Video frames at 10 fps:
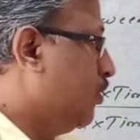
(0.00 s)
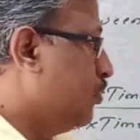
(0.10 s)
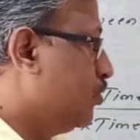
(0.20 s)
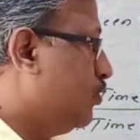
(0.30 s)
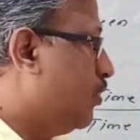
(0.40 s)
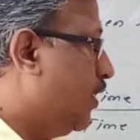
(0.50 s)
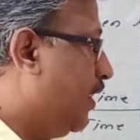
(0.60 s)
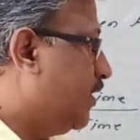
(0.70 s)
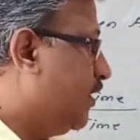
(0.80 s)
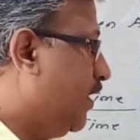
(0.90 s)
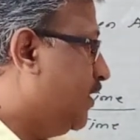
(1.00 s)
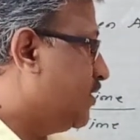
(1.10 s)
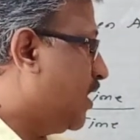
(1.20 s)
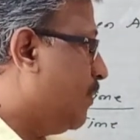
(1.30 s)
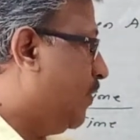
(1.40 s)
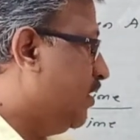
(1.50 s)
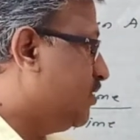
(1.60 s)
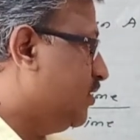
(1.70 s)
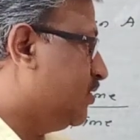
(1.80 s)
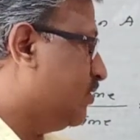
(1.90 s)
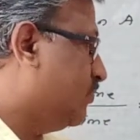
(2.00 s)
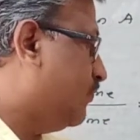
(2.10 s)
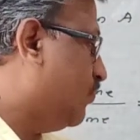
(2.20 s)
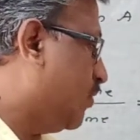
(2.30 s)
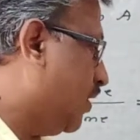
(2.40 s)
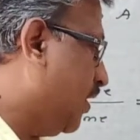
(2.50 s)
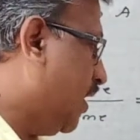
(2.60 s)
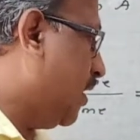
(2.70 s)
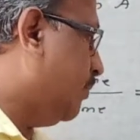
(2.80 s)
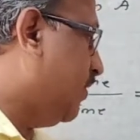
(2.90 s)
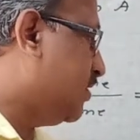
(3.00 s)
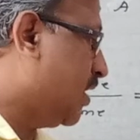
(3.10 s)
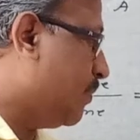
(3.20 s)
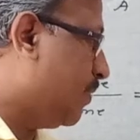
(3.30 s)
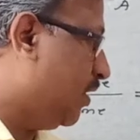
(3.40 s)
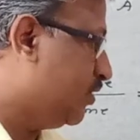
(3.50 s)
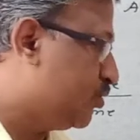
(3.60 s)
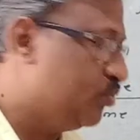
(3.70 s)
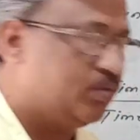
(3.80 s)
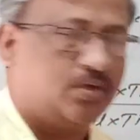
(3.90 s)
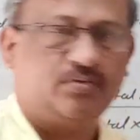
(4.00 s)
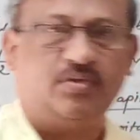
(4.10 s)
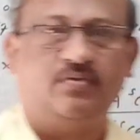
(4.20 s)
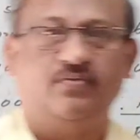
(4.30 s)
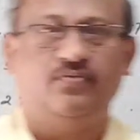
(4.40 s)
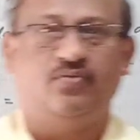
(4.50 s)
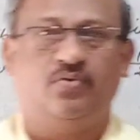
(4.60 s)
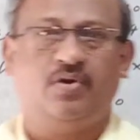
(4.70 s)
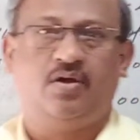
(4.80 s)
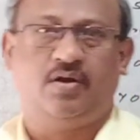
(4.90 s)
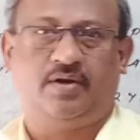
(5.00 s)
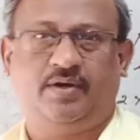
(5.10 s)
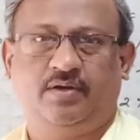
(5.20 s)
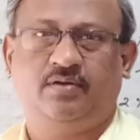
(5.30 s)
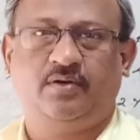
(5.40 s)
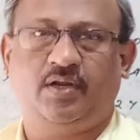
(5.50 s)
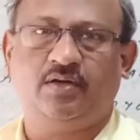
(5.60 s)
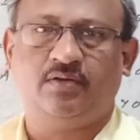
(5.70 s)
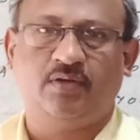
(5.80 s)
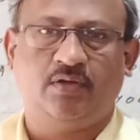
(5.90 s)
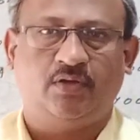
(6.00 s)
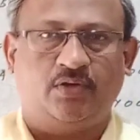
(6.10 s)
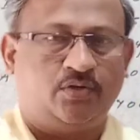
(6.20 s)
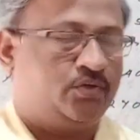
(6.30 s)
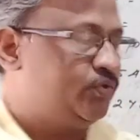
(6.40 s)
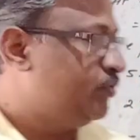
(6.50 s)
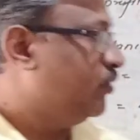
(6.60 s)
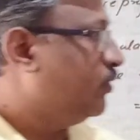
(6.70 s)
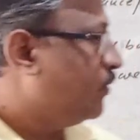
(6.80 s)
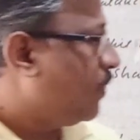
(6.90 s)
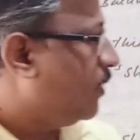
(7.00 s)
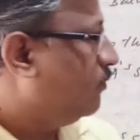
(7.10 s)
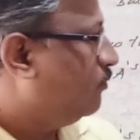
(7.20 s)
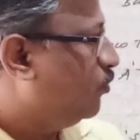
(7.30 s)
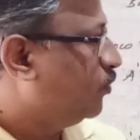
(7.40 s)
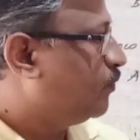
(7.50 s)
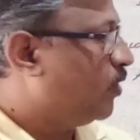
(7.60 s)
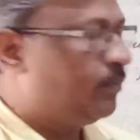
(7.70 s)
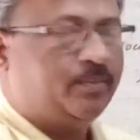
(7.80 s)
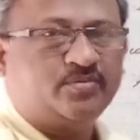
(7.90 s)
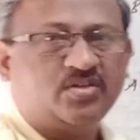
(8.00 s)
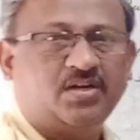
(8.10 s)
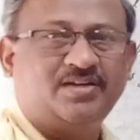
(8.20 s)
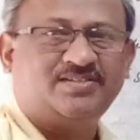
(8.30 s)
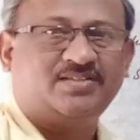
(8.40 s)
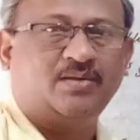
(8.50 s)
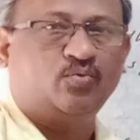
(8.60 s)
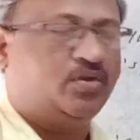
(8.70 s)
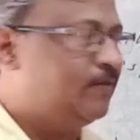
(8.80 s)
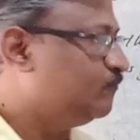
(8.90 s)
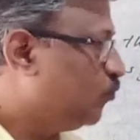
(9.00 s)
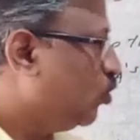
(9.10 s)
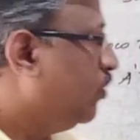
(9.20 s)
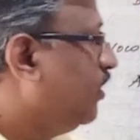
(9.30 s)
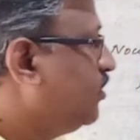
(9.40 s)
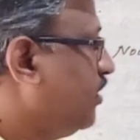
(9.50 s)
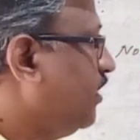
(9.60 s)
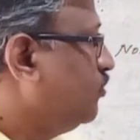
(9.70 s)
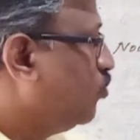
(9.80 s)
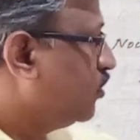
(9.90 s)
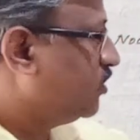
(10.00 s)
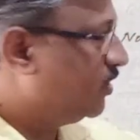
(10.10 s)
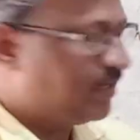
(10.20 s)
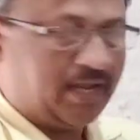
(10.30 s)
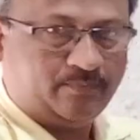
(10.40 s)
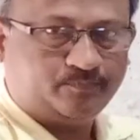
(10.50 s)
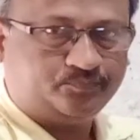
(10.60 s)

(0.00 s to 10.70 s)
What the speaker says: So A's capital is 6,400 and B's capital is 2,400. Clear? So both problems are the same only change was the time.